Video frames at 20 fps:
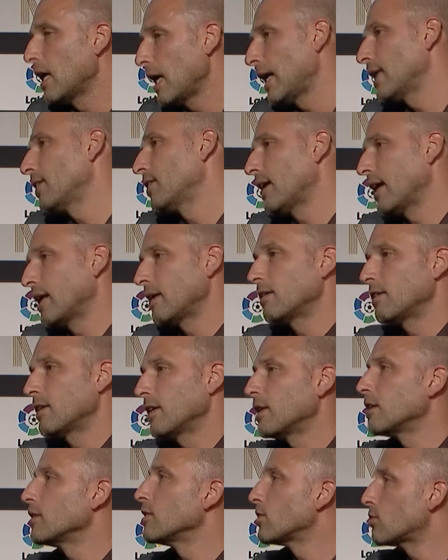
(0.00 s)
and then the
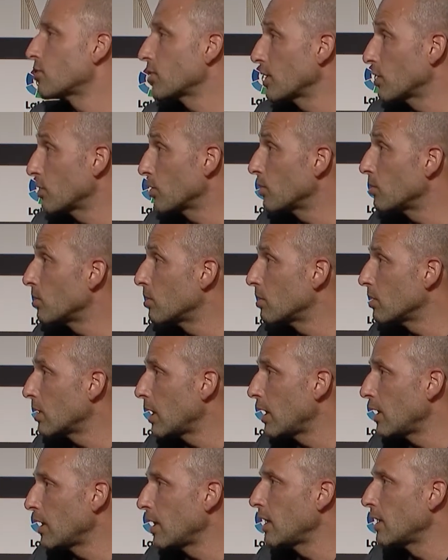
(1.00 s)
industry too,
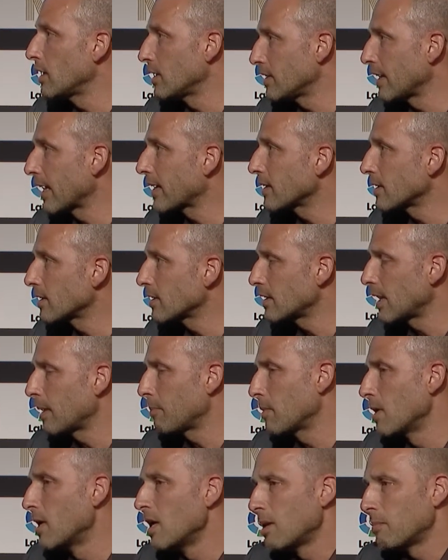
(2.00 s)
and in a second step.
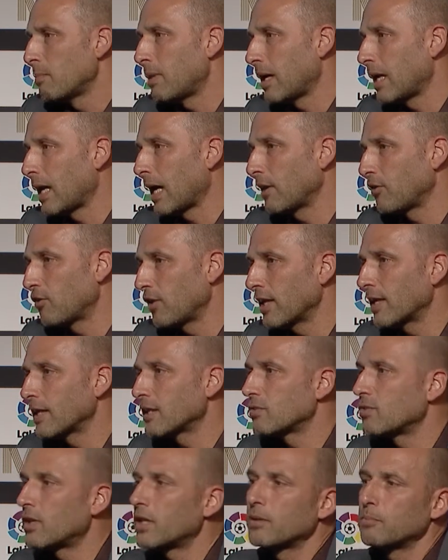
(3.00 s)
But I think it's
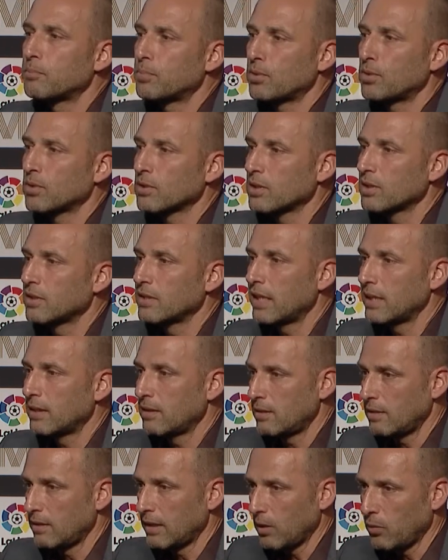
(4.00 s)
very important that,
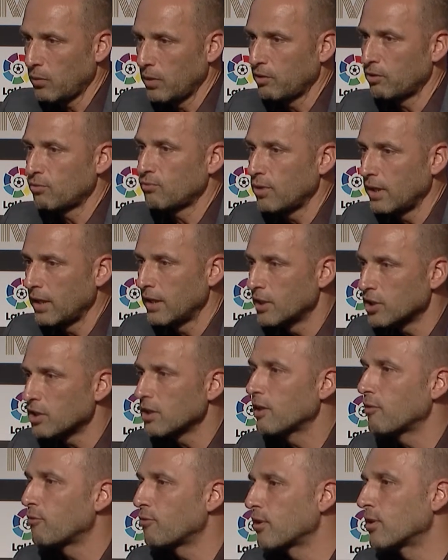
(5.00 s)
that we
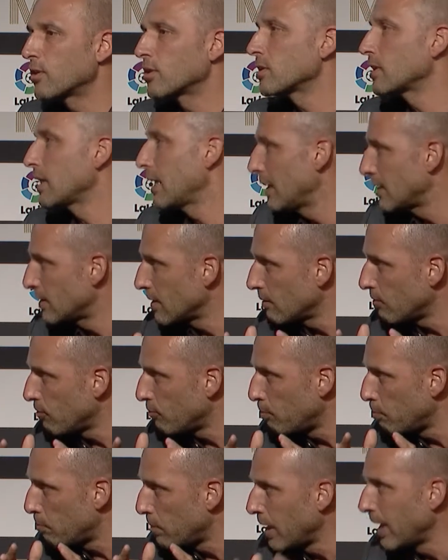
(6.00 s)
initially focus. It's a
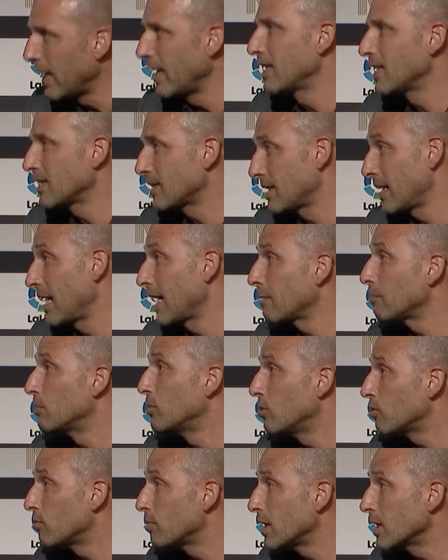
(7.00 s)
players-led
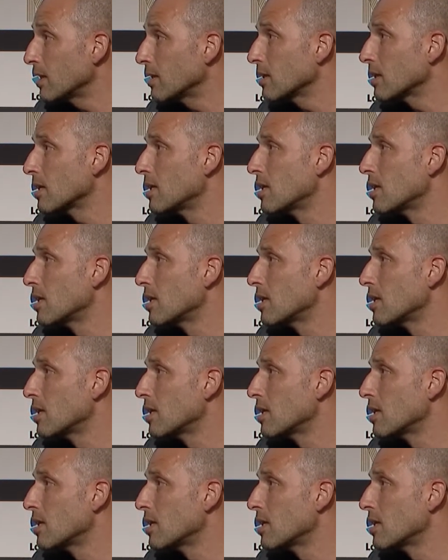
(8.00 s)
movement,